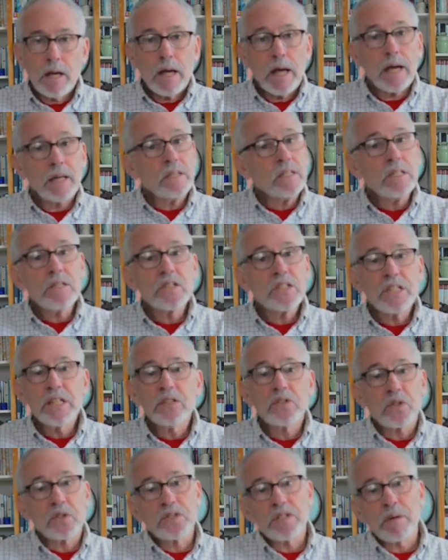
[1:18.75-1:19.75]
And these
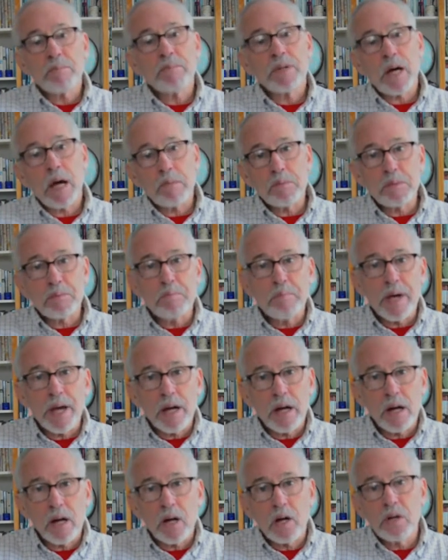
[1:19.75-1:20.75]
seeds are sometimes
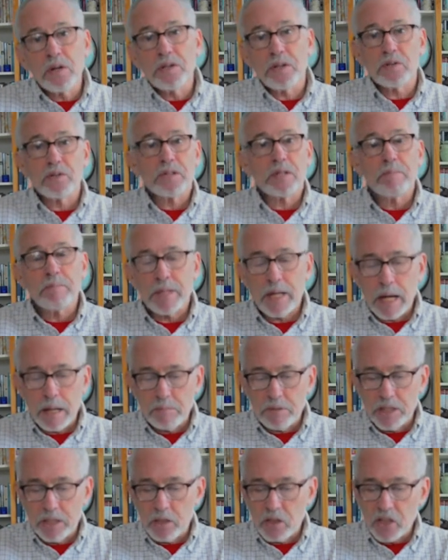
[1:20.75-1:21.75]
bare, they're
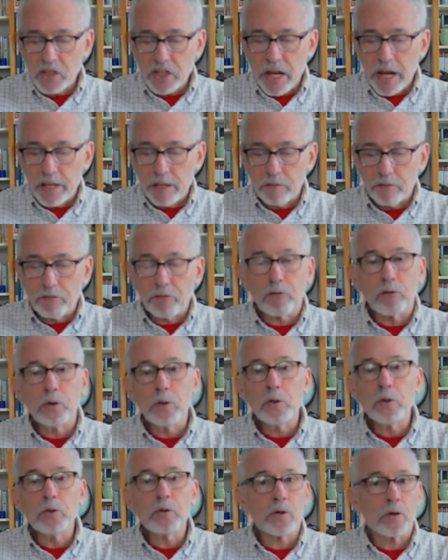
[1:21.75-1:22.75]
sometimes inside a
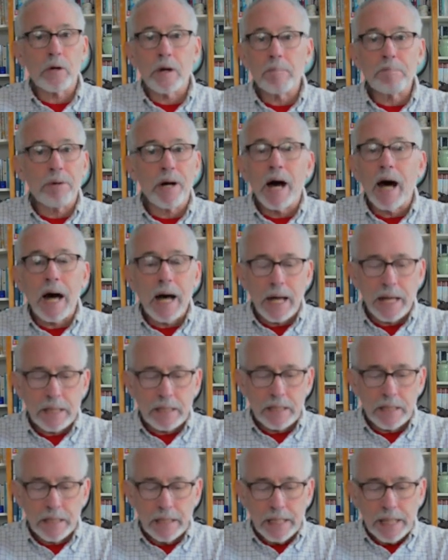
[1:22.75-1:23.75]
fruit or a
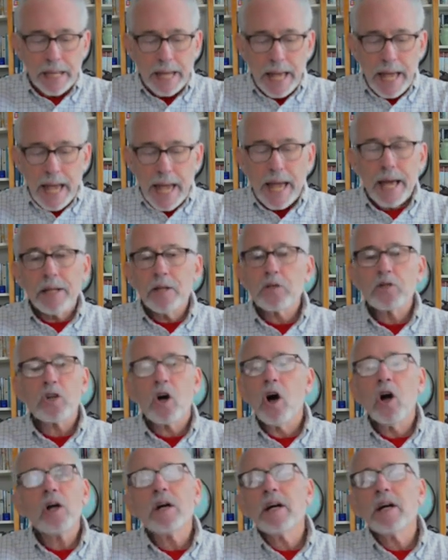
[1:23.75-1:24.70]
pod, and there's all